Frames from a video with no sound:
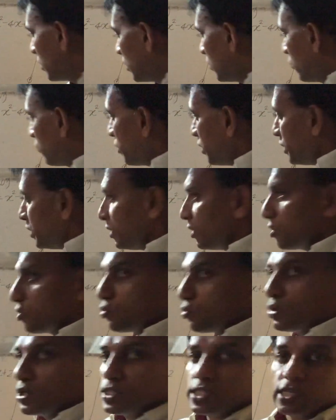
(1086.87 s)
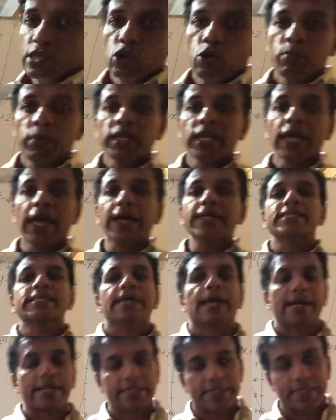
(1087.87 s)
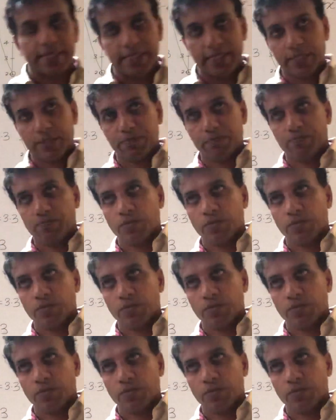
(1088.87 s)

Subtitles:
Y equals 0 means x-axis.